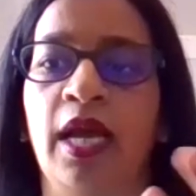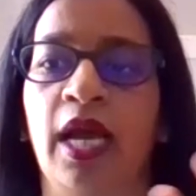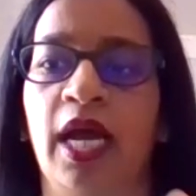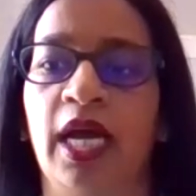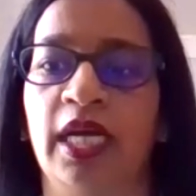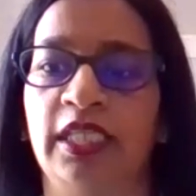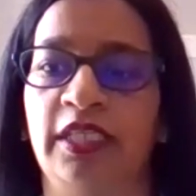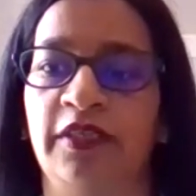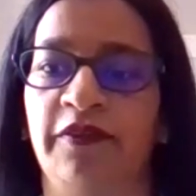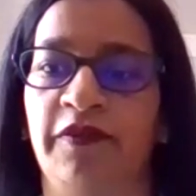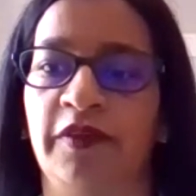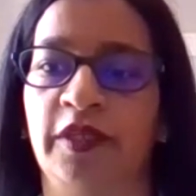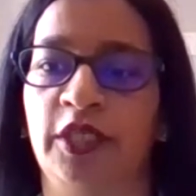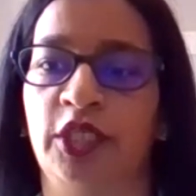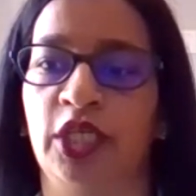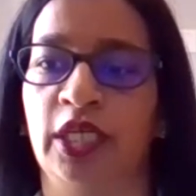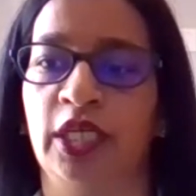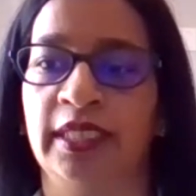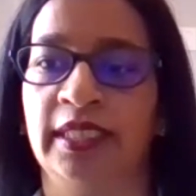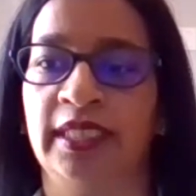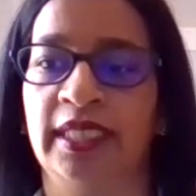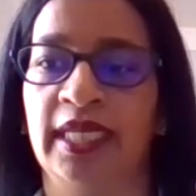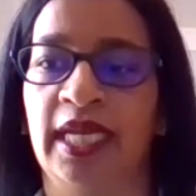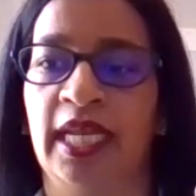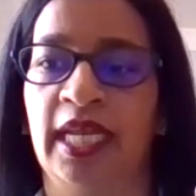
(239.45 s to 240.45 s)
artificial
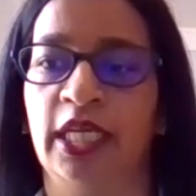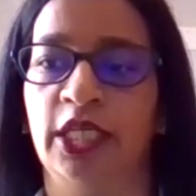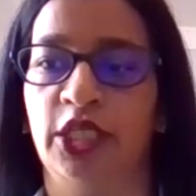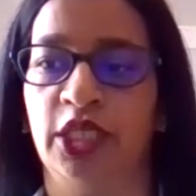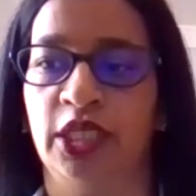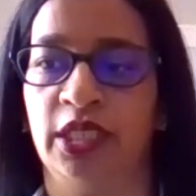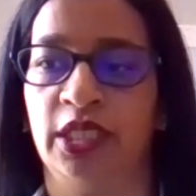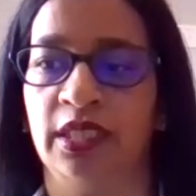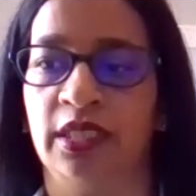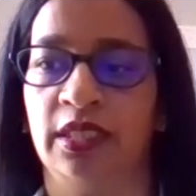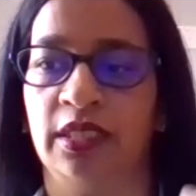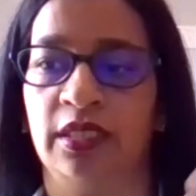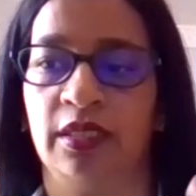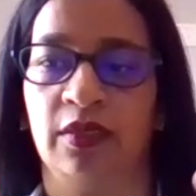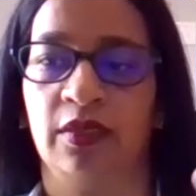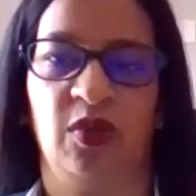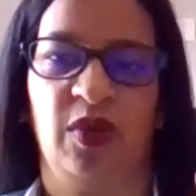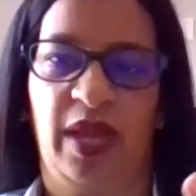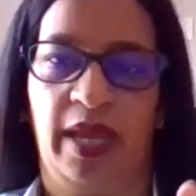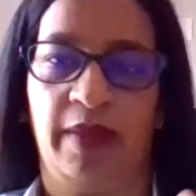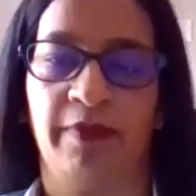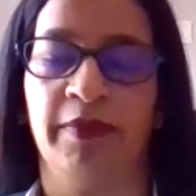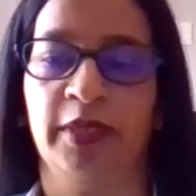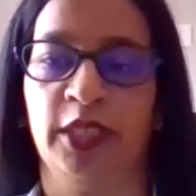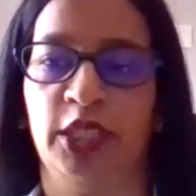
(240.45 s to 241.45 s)
intelligence,
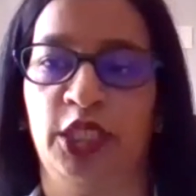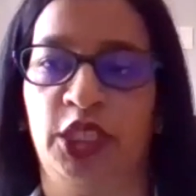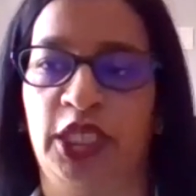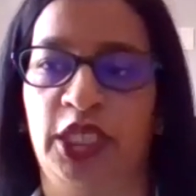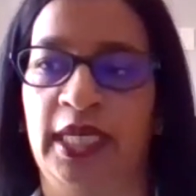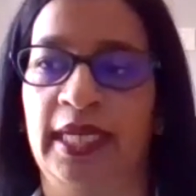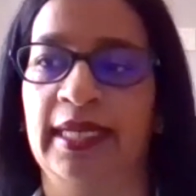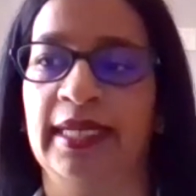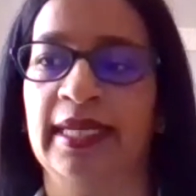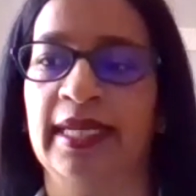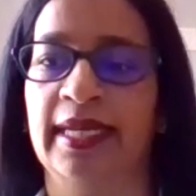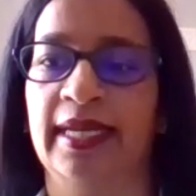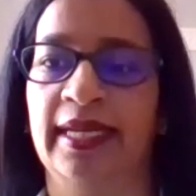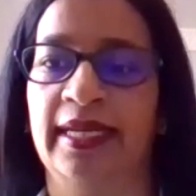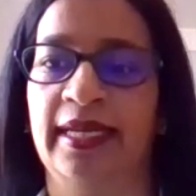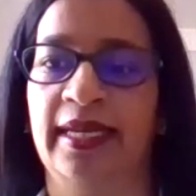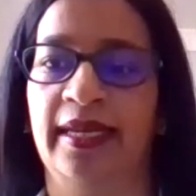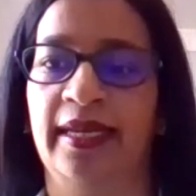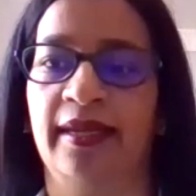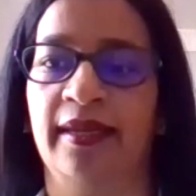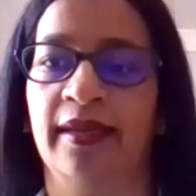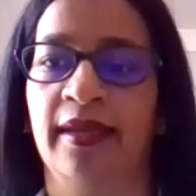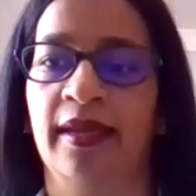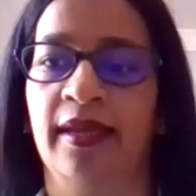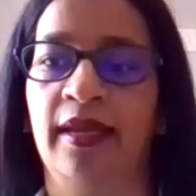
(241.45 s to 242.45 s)
machine
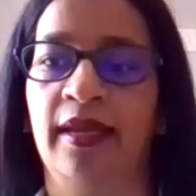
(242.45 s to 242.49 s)
learning,